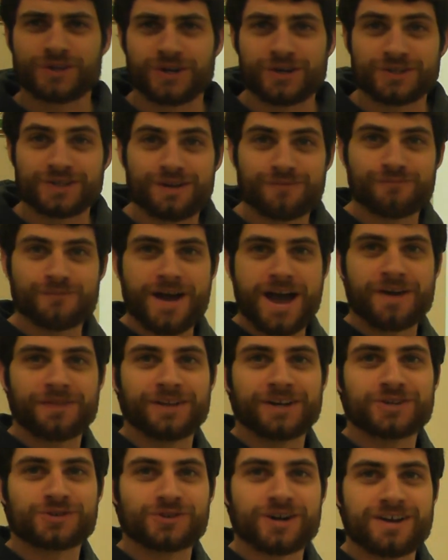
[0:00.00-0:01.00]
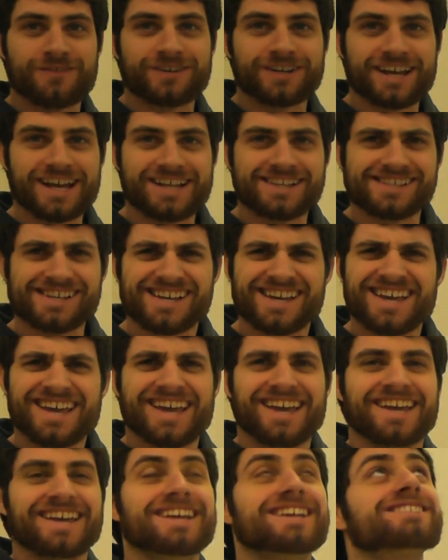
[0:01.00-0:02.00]
Lehner's Math Extravaganza.
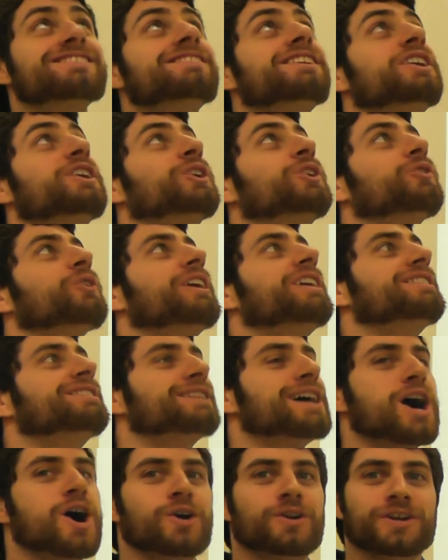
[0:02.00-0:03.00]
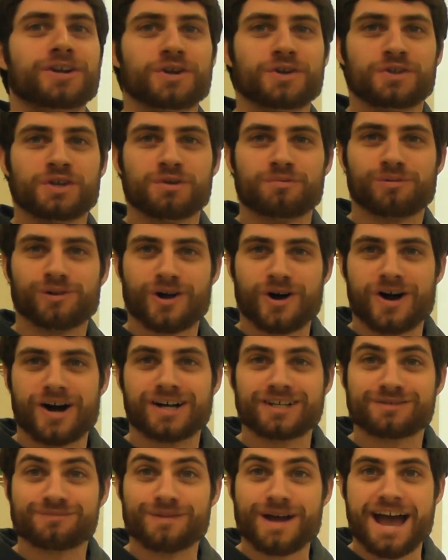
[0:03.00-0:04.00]
Isn't it a great sound to hear the
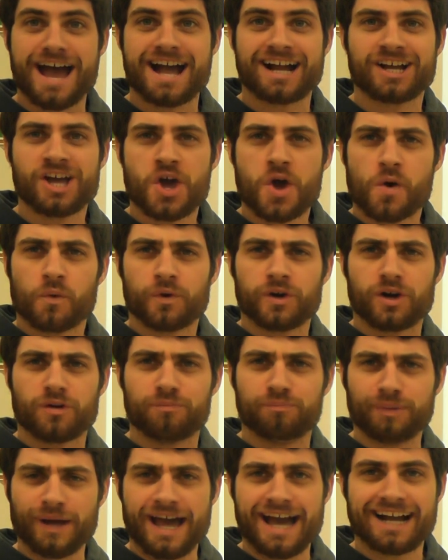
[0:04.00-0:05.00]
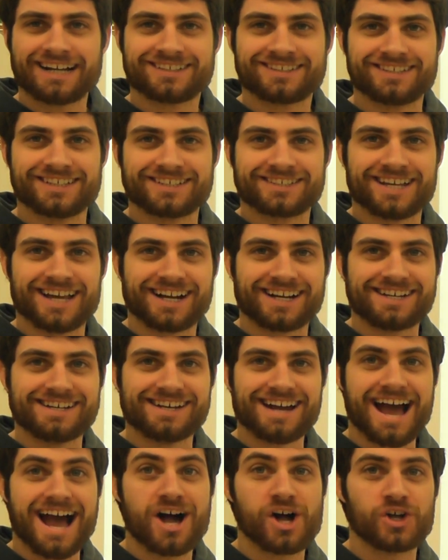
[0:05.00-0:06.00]
applause back? We are back to the
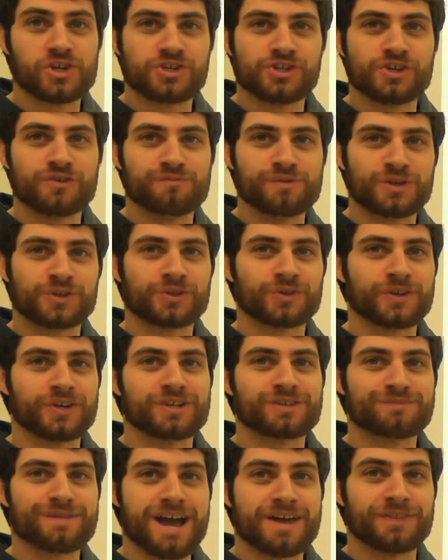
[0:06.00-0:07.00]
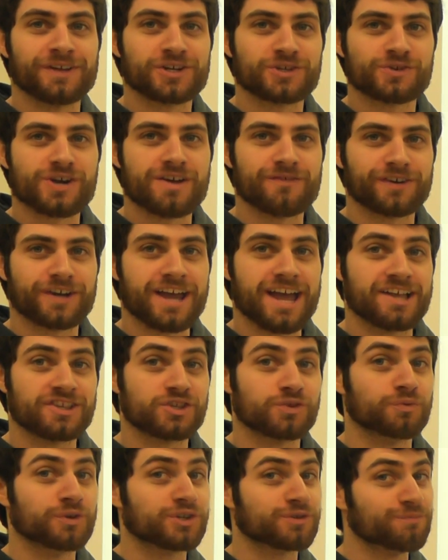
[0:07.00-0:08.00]
technology of Mr. Lehner's Math
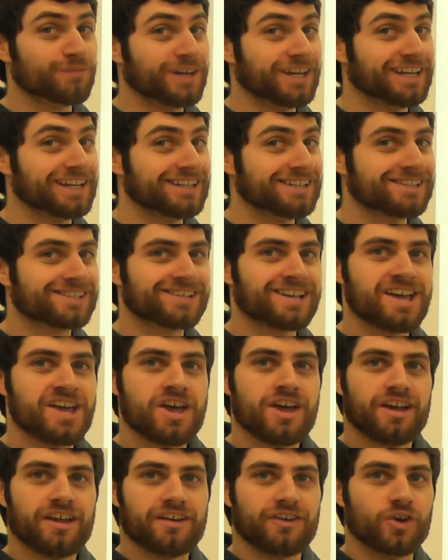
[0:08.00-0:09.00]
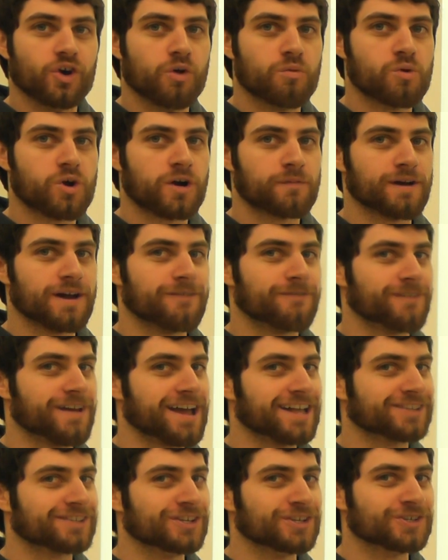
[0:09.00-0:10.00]
Extravaganza, which means no more of my
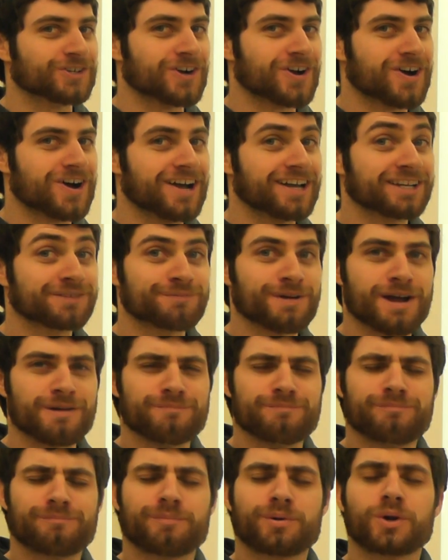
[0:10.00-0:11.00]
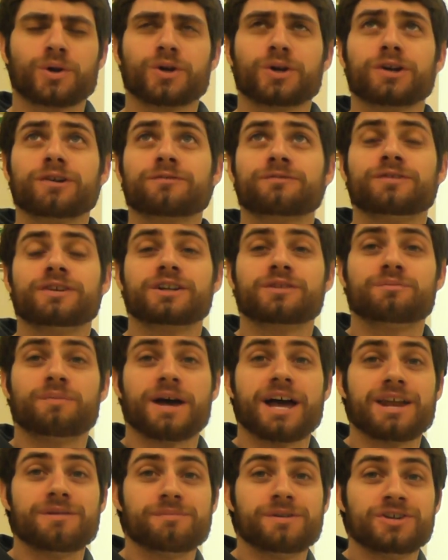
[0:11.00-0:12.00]
fancy drawings, my perfect
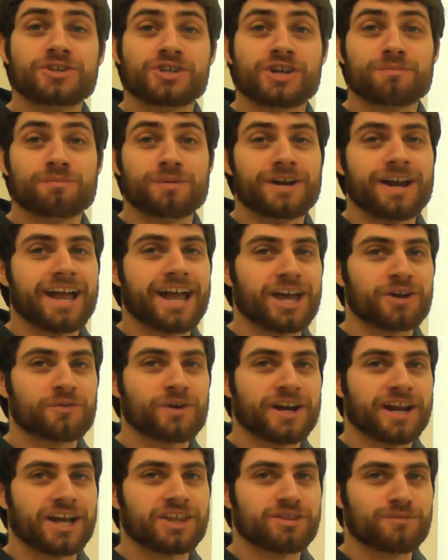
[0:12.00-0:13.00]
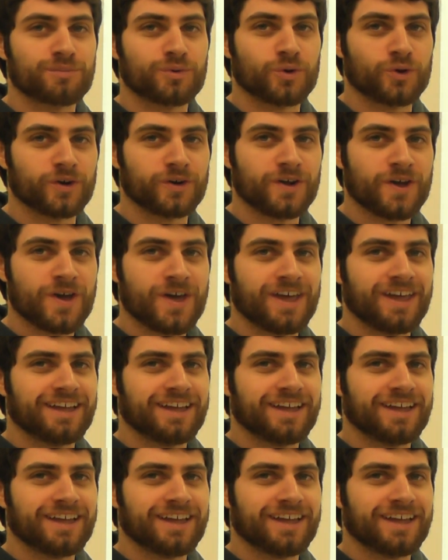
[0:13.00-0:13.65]
penmanship and handwriting on the board.